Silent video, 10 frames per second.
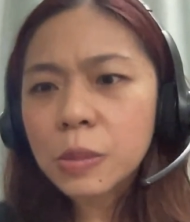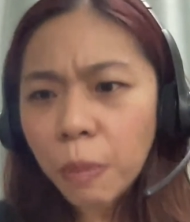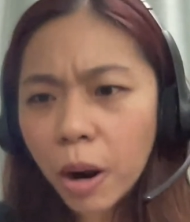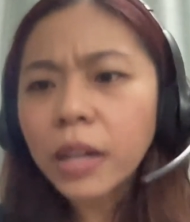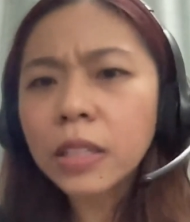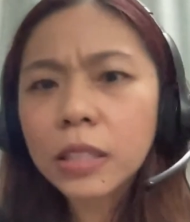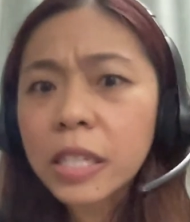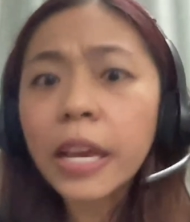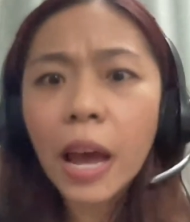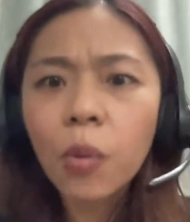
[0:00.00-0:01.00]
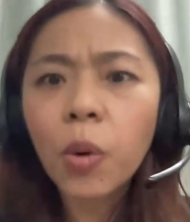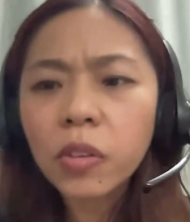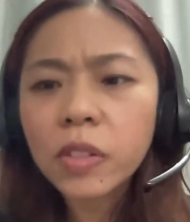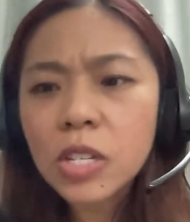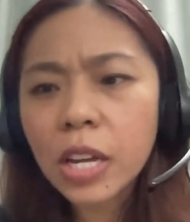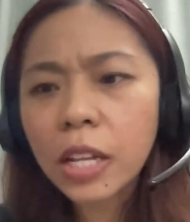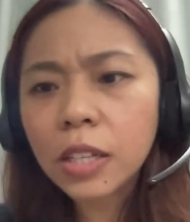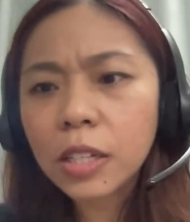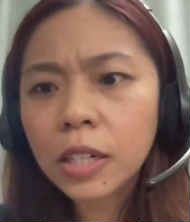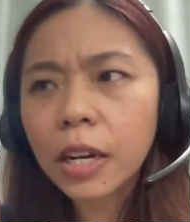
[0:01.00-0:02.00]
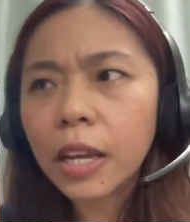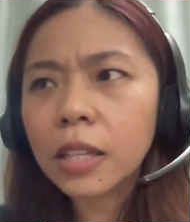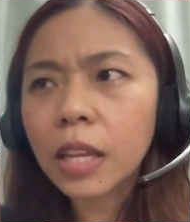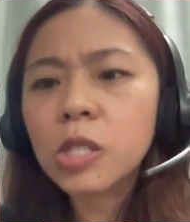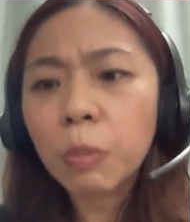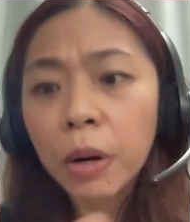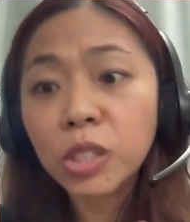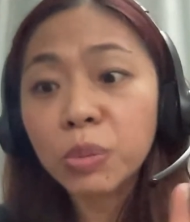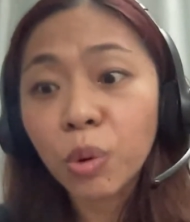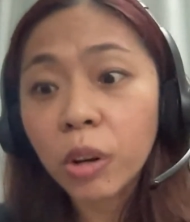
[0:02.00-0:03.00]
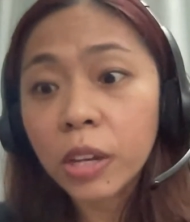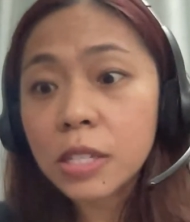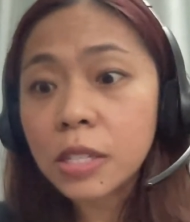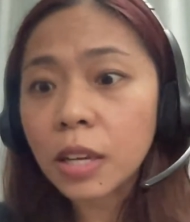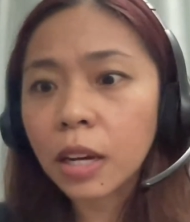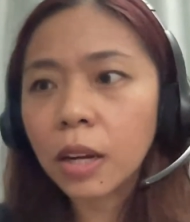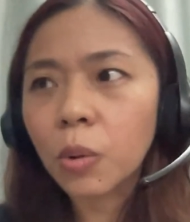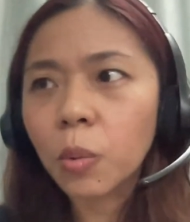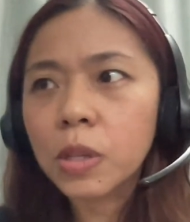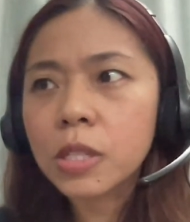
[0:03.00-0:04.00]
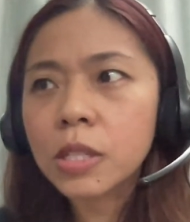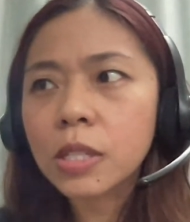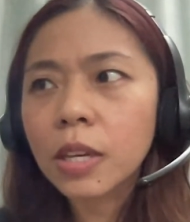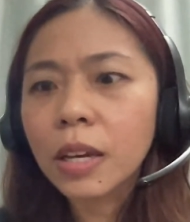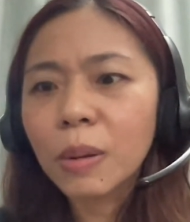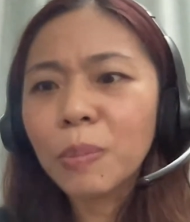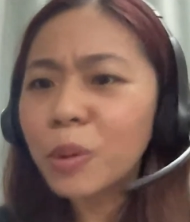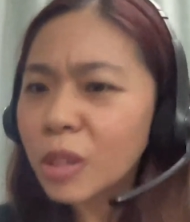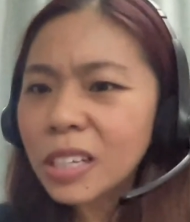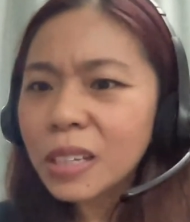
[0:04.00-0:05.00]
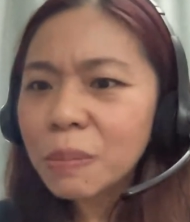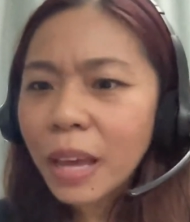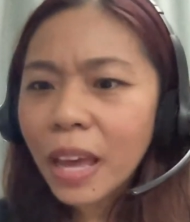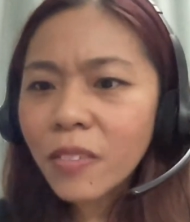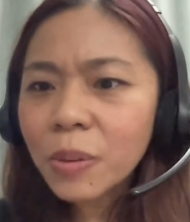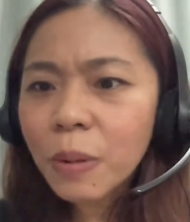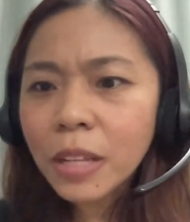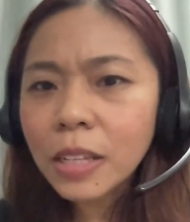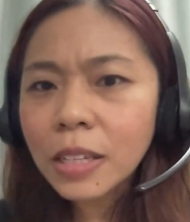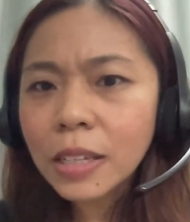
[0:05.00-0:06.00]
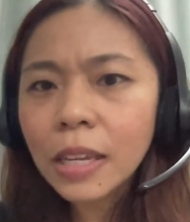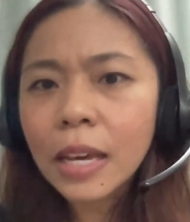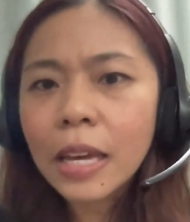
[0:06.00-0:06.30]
Smart, yeah, one of the gentler and smarter boys was bullied by everybody.